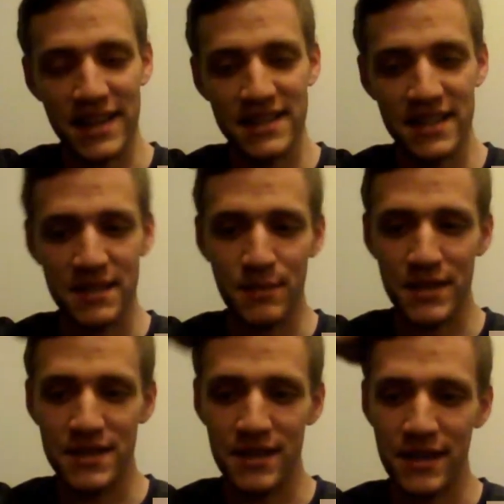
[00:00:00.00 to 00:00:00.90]
like 6
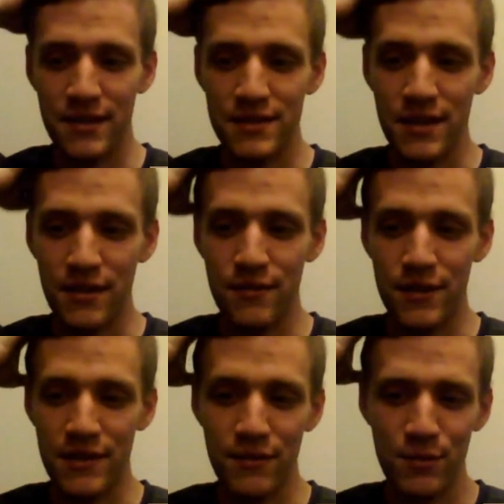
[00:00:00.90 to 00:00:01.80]
months later sell it for
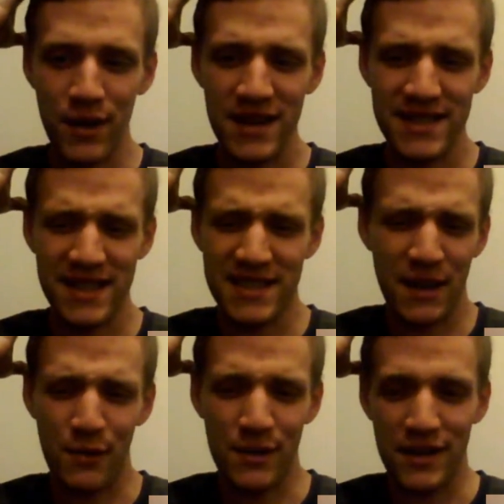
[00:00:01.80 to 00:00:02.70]
a different price, that's
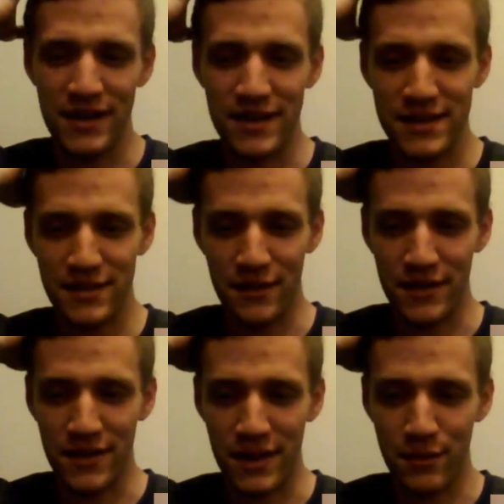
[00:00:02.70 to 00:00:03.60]
not really necessarily
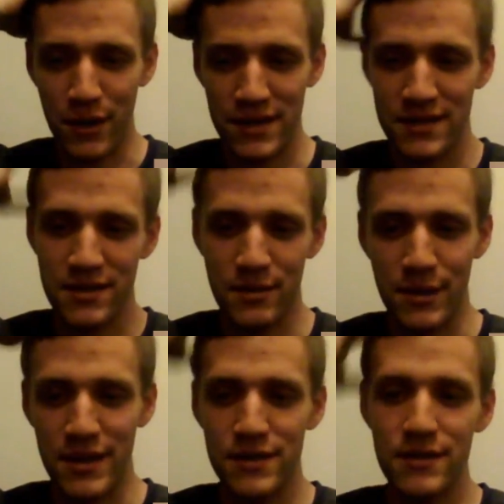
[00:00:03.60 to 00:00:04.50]
like price
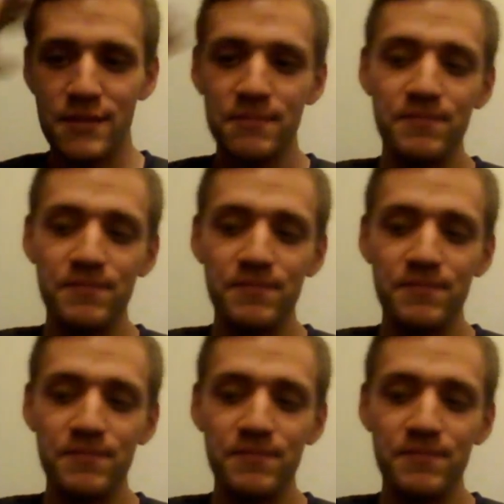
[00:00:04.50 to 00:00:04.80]
discrimination.